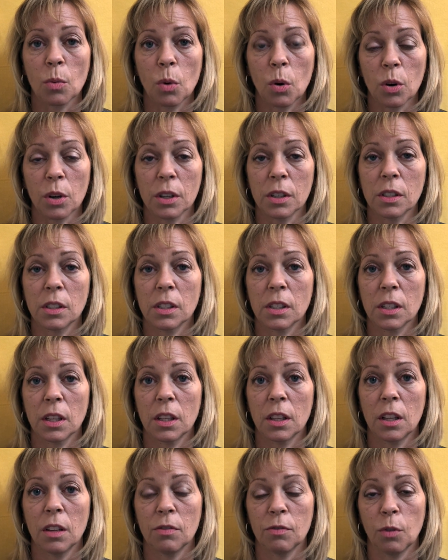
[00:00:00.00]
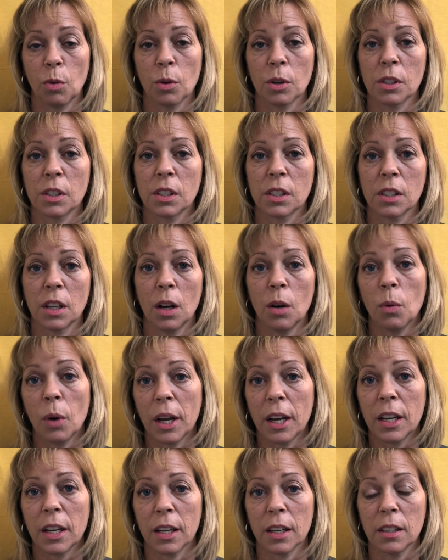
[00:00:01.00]
Wars: The Force
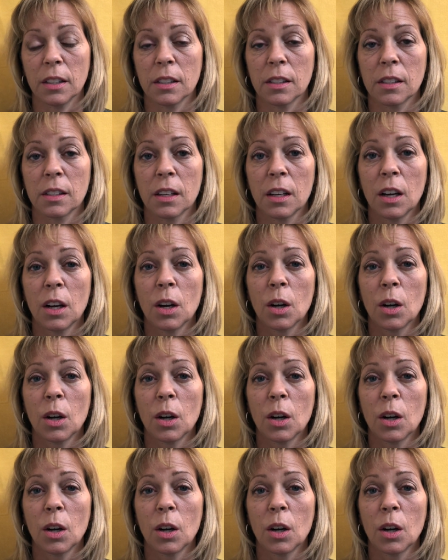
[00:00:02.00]
Awakens.